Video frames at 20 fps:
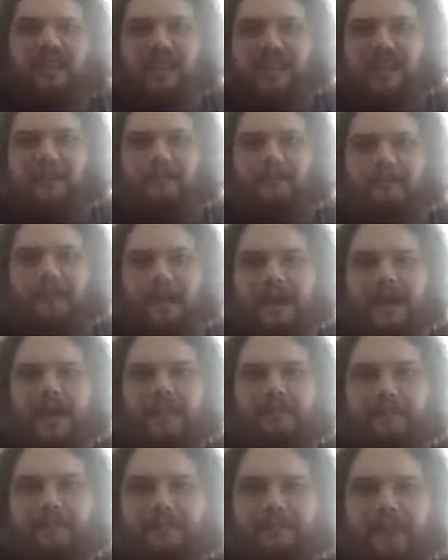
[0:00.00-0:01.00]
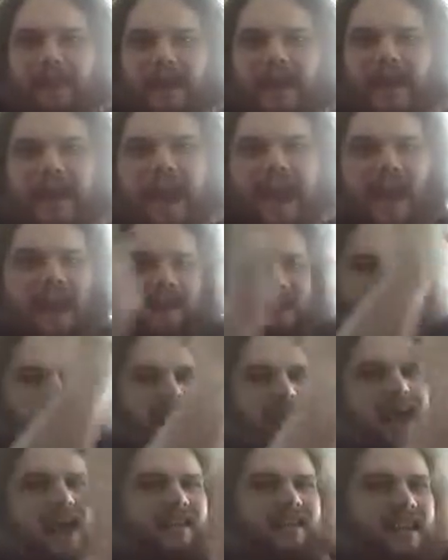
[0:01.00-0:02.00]
looked like a big pickaxe,
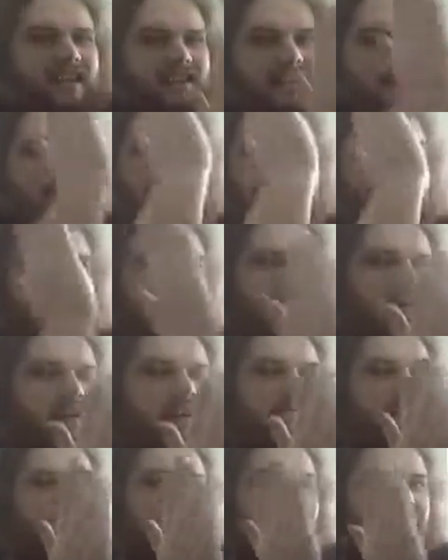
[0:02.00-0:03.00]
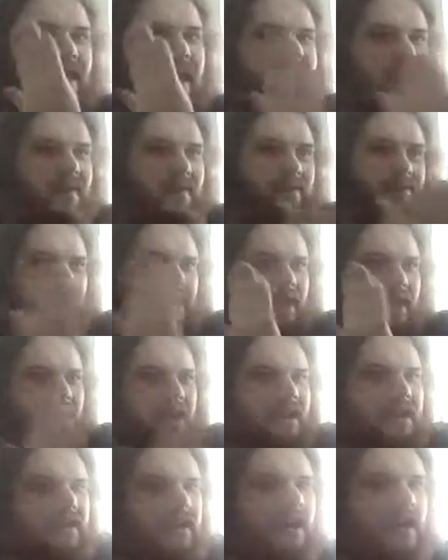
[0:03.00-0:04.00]
but had like the flat
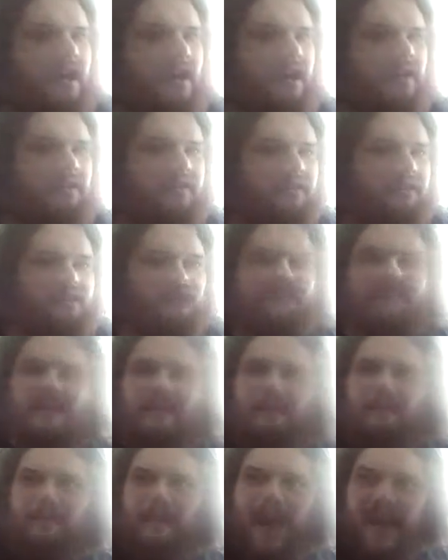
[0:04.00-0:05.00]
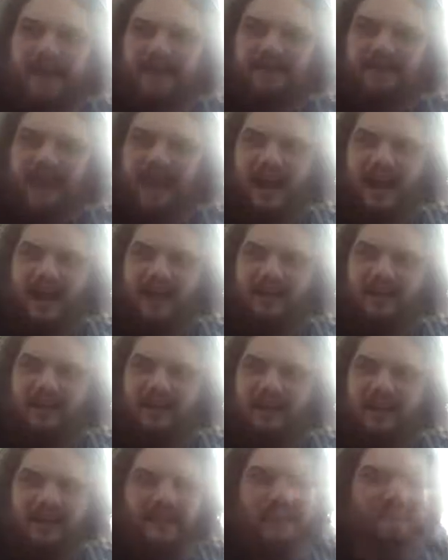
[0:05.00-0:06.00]
blade. Was it a mattock?
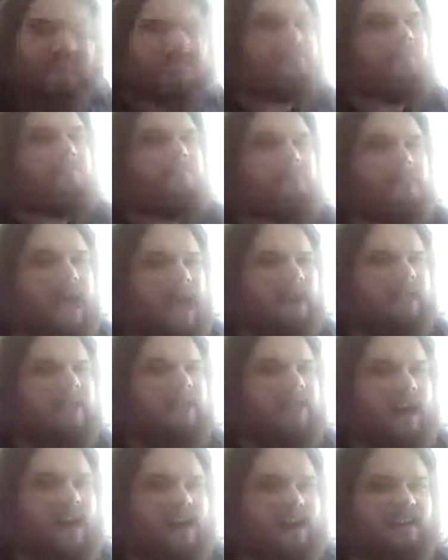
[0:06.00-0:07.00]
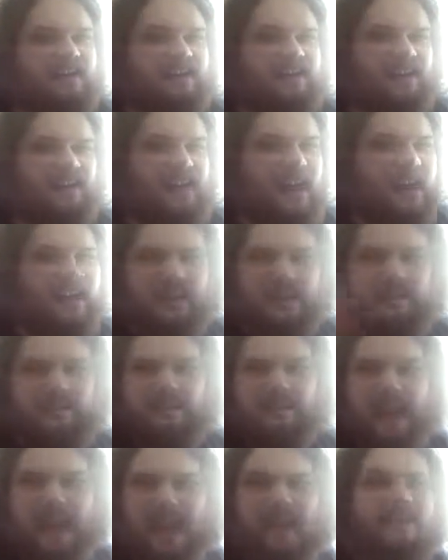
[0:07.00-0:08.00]
I think it was a mattock. So I could
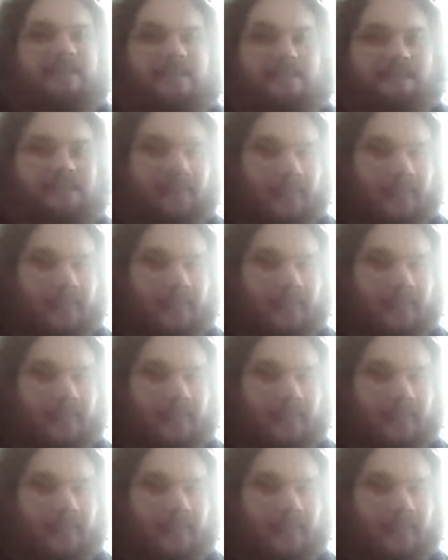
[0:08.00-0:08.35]
have made